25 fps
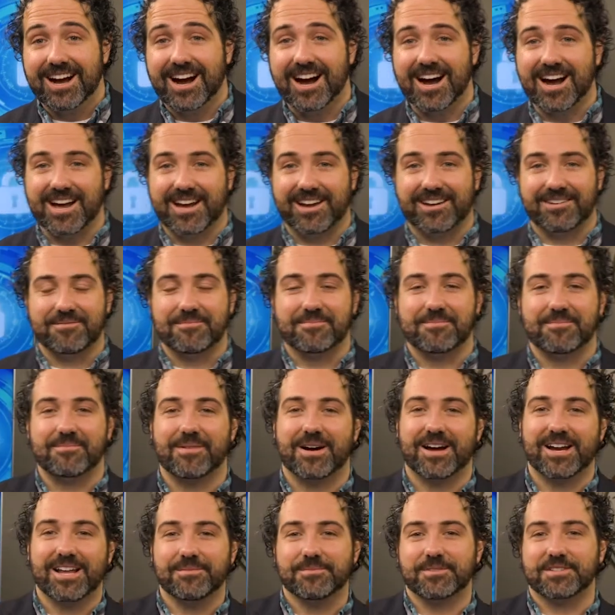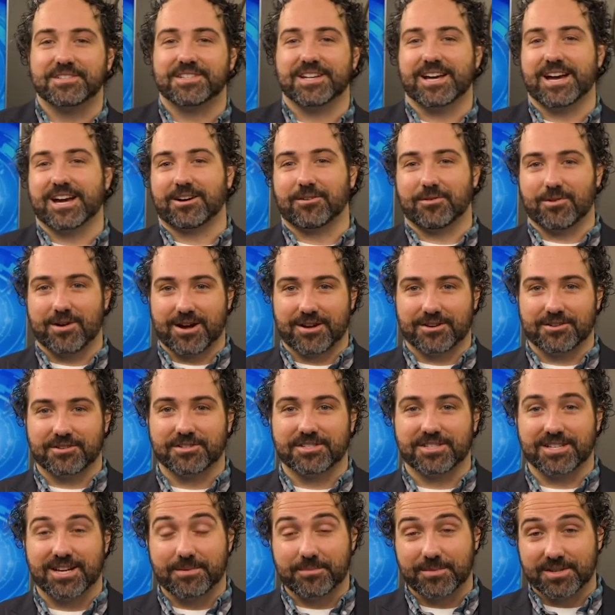Hi, my name is Zach
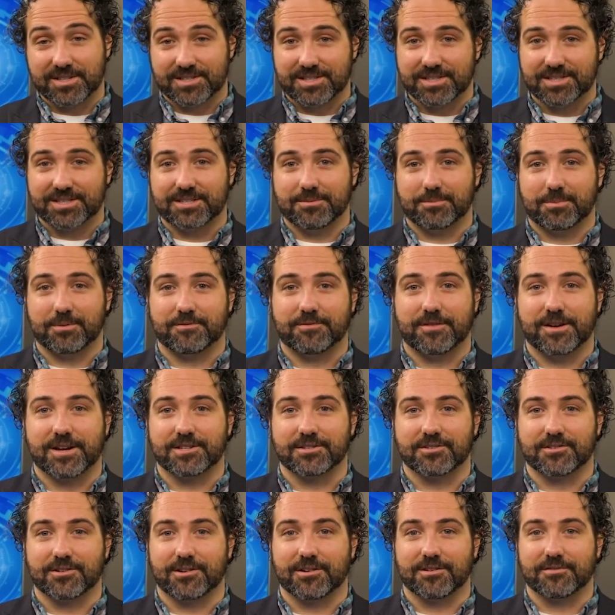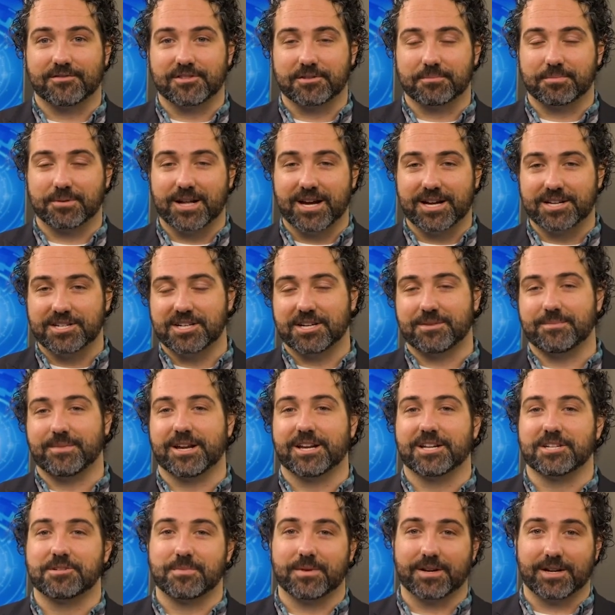Rogers, and I'm an assistant professor of supply chain
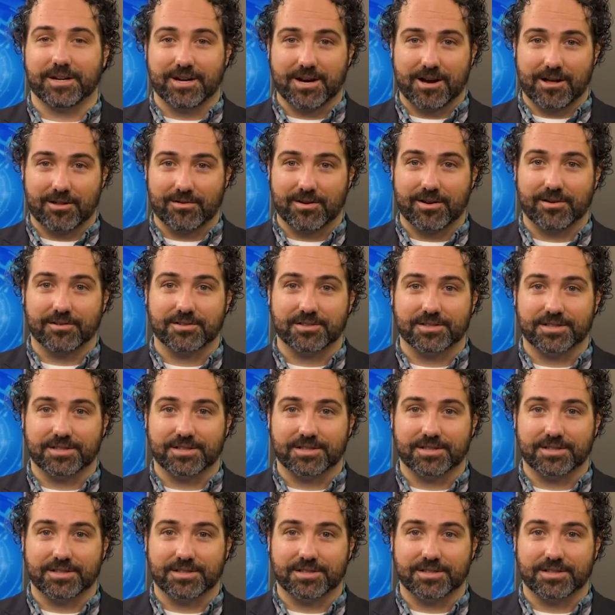management at Colorado